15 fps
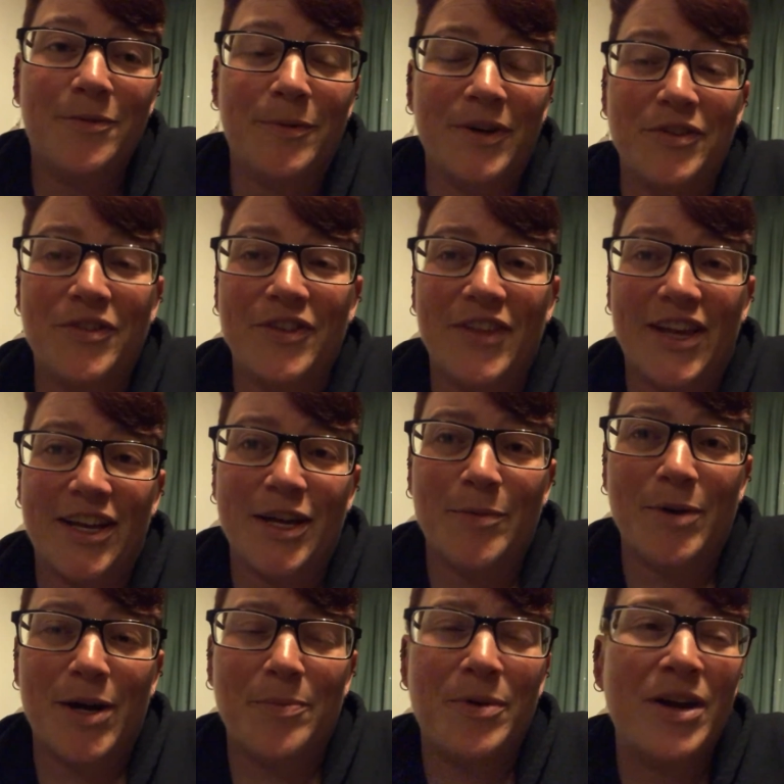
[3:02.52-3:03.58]
when you see that
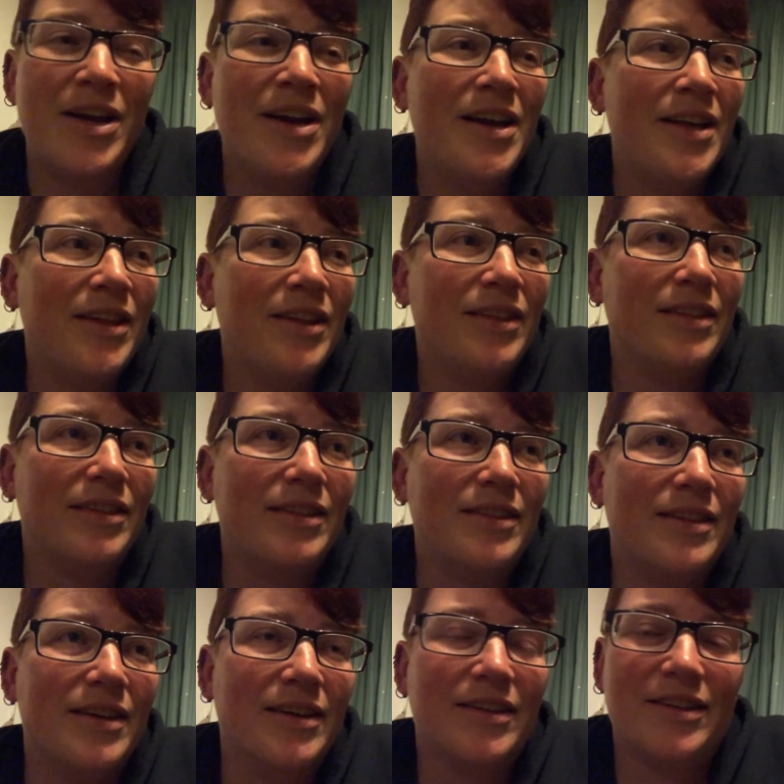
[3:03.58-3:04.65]
come up,
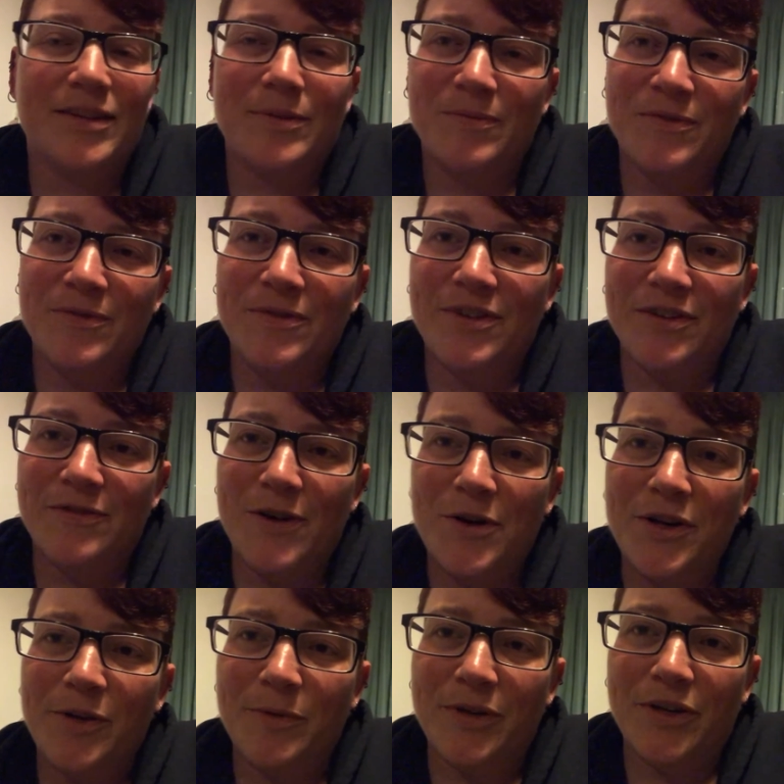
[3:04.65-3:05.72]
the
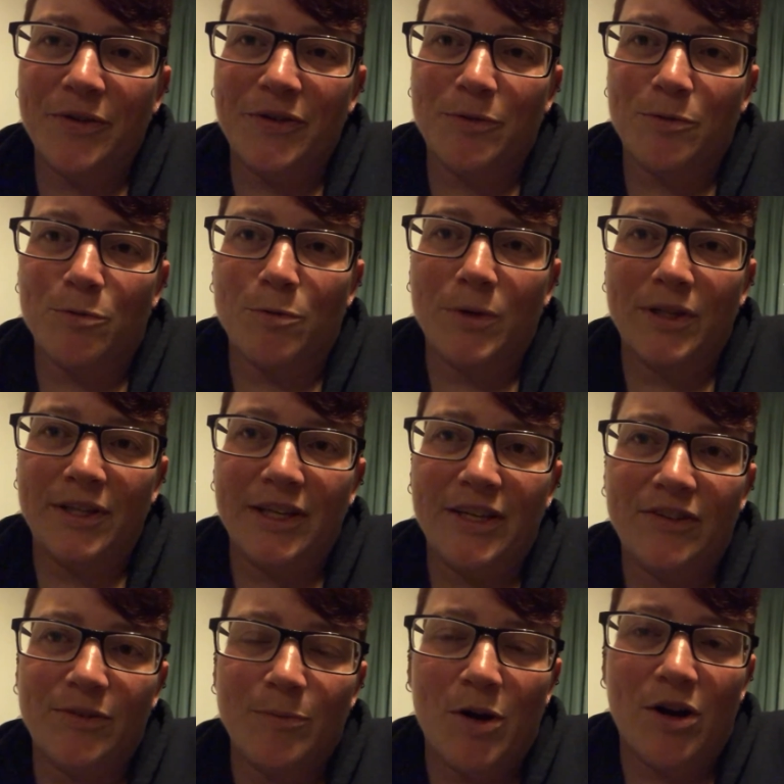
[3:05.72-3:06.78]
voting window is really
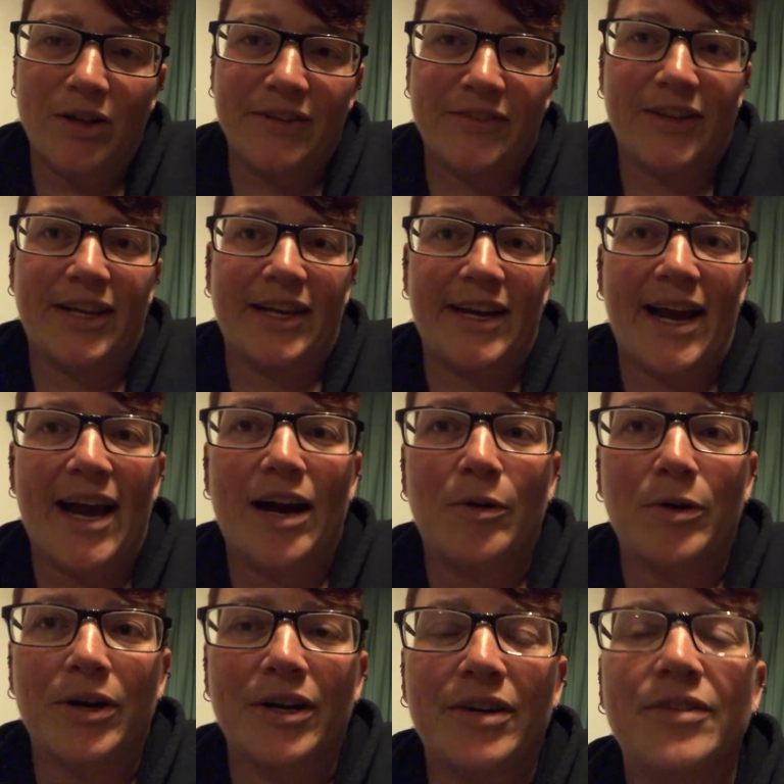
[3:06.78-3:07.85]
small. It's like an
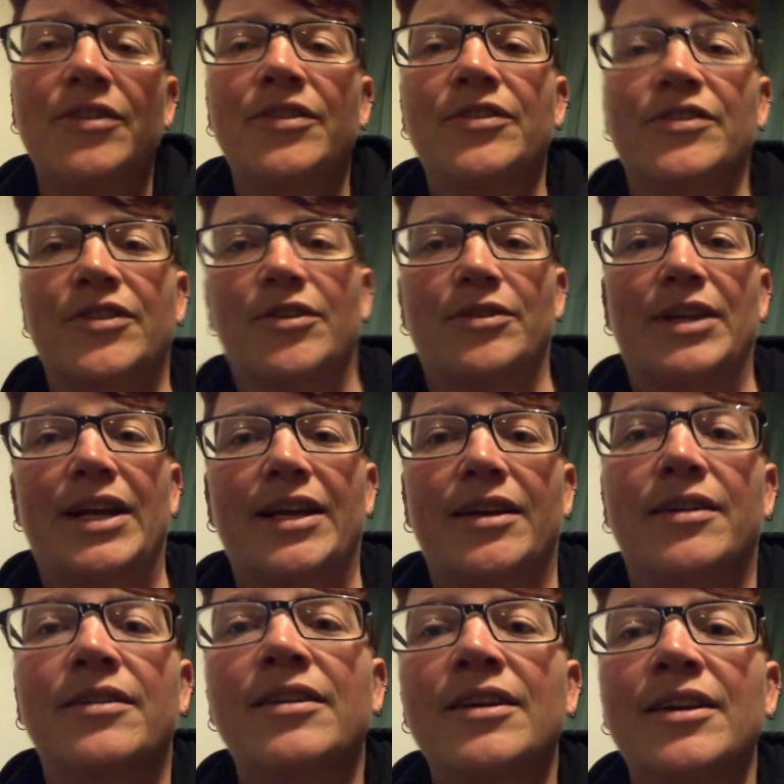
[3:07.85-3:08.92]
hour. So
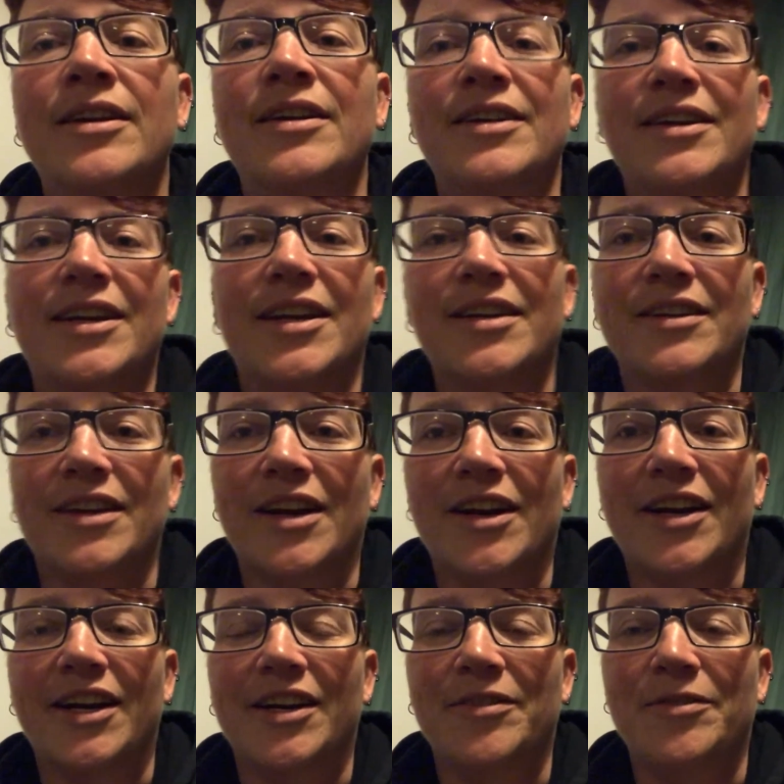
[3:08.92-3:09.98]
like, get in
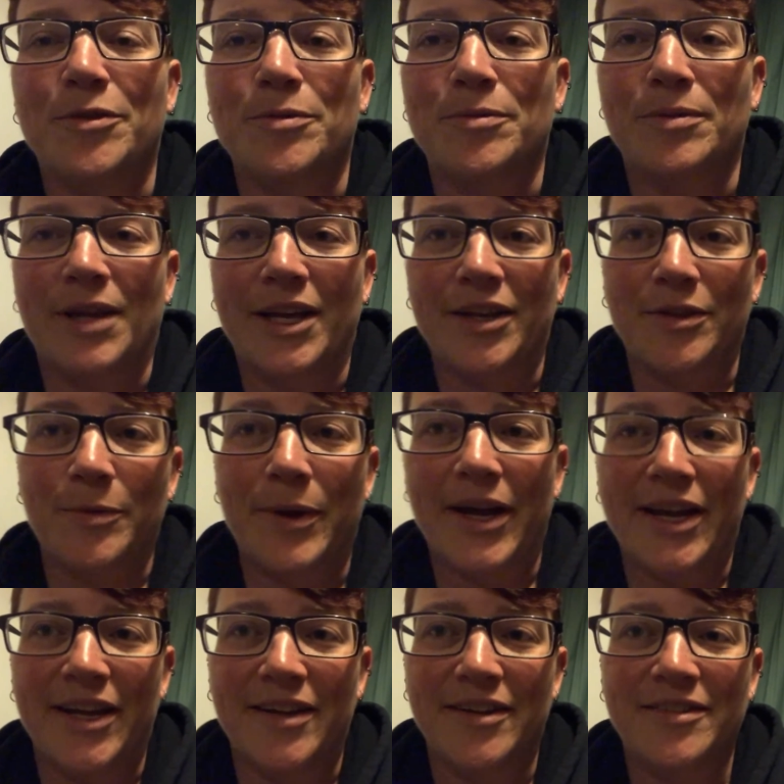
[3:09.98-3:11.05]
there, and if you like the
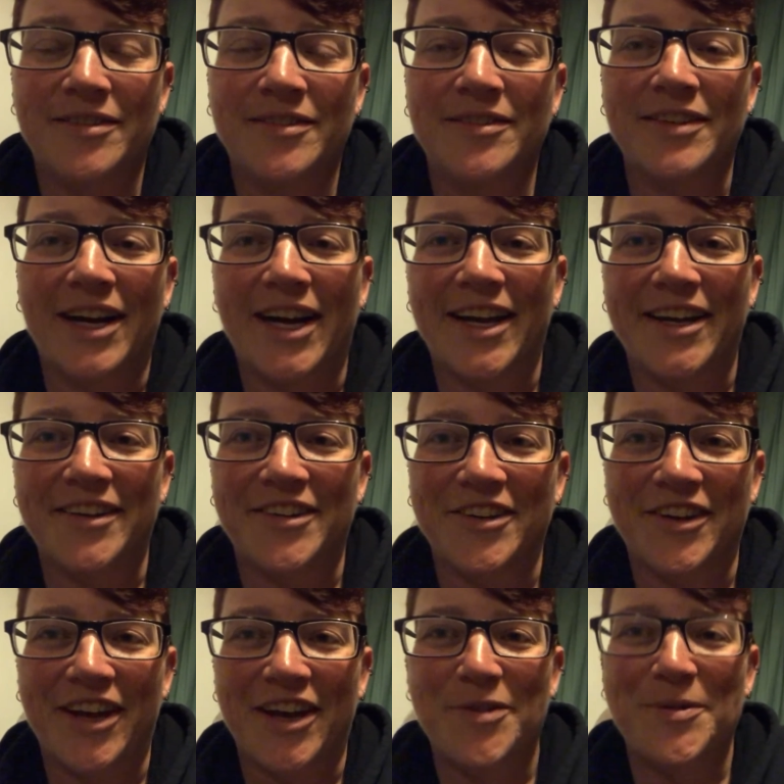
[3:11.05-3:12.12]
way I
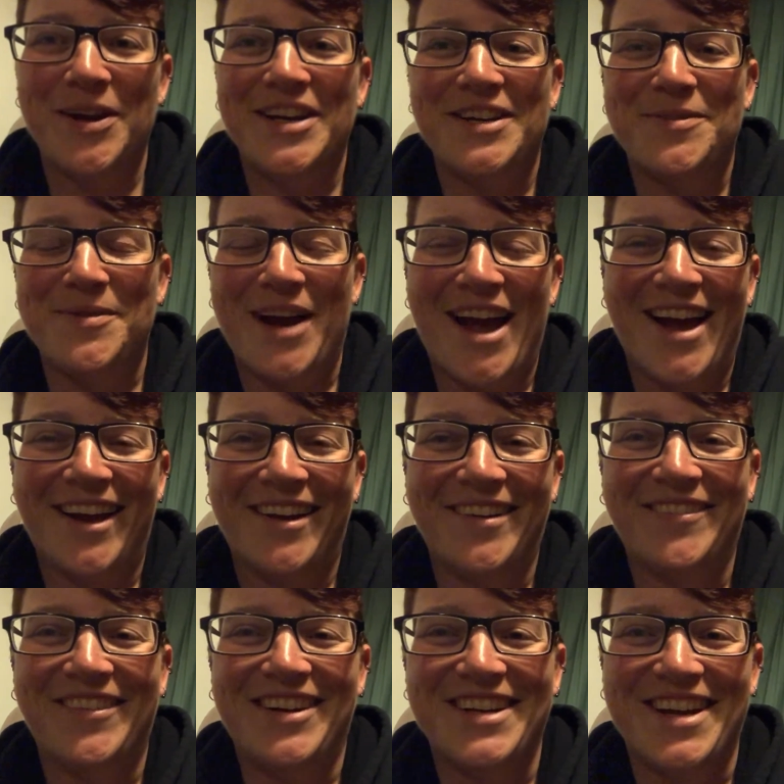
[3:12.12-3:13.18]
took out Wendy
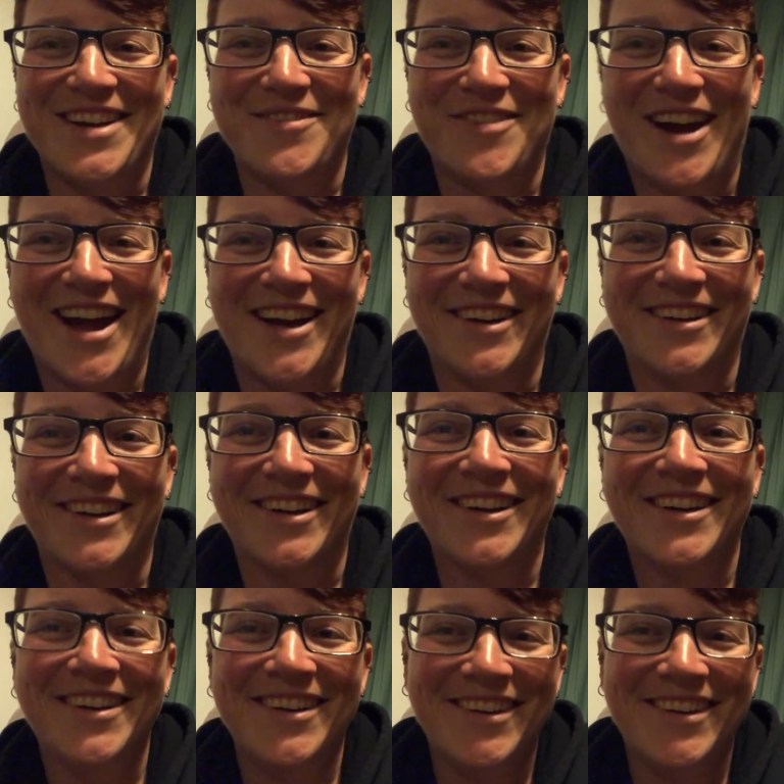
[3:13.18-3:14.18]
Ann Wagner,